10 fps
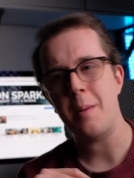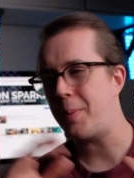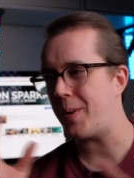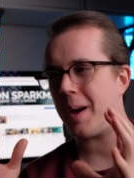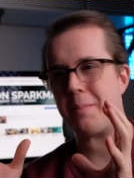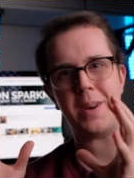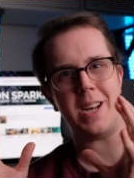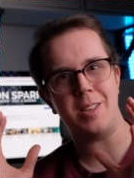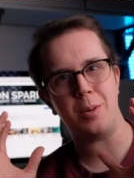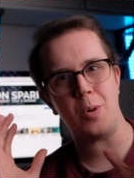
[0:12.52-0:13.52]
put that
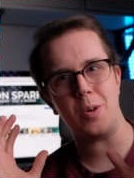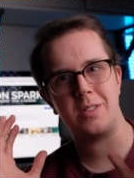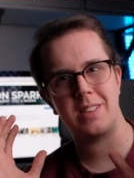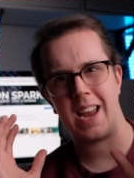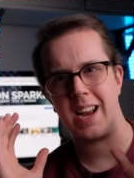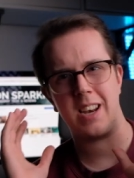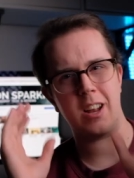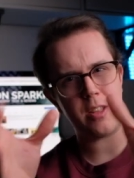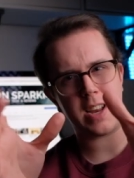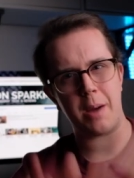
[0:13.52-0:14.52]
money towards getting
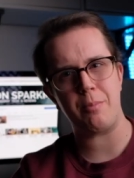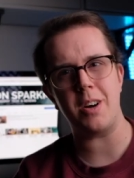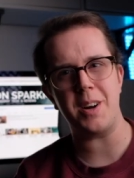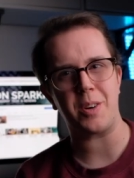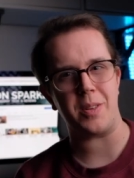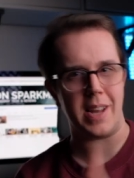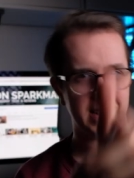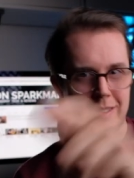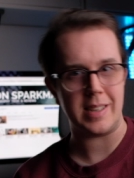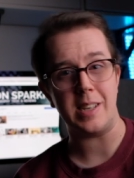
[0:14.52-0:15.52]
another camera, got the
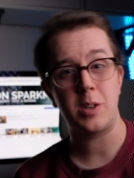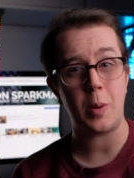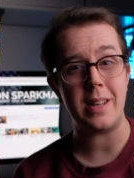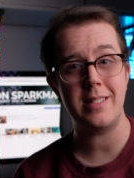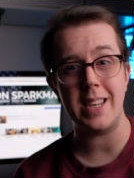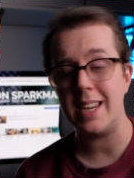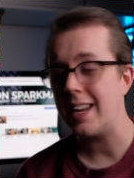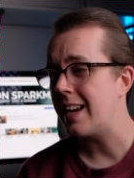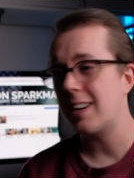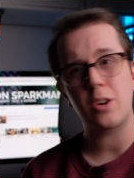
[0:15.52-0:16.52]
X-T20,
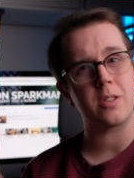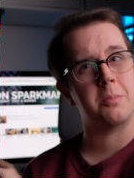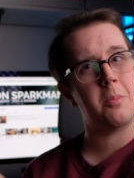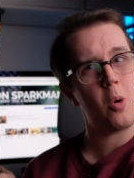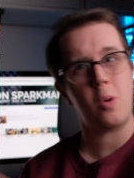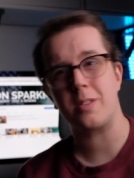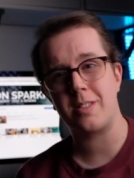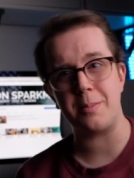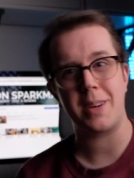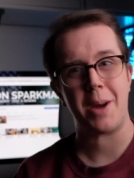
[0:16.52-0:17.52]
got some
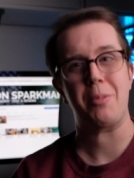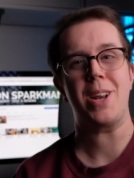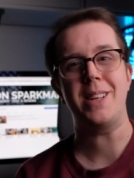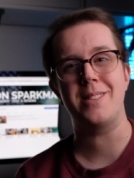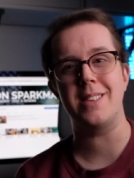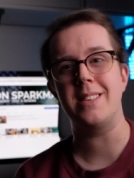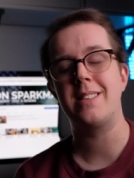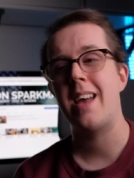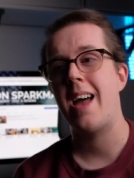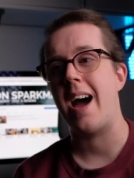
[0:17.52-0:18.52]
awesome camera
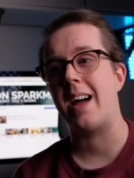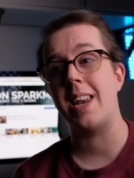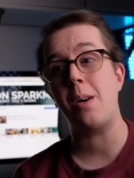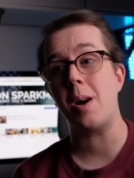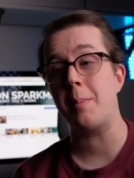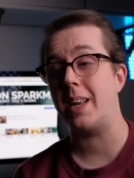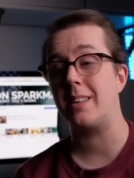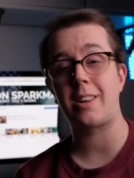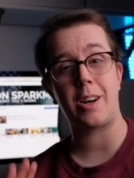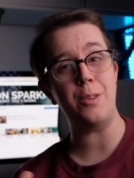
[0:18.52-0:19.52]
lenses, and now I'm an
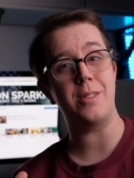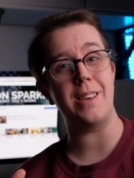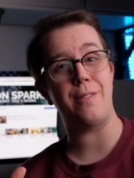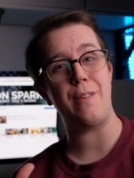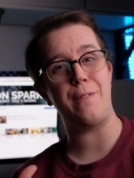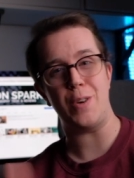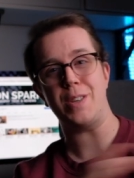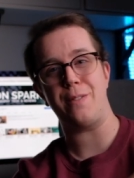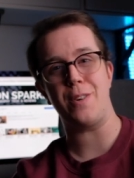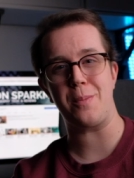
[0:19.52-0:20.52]
exclusive
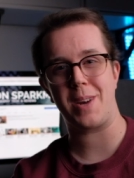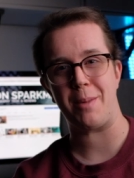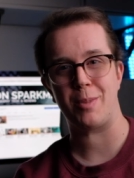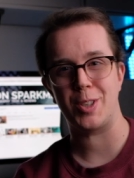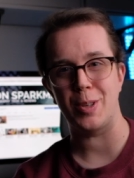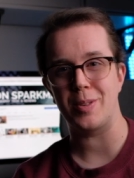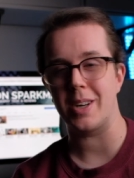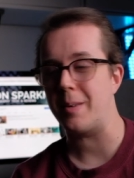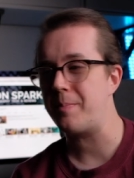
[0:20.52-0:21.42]
Fujifilm camera shooter.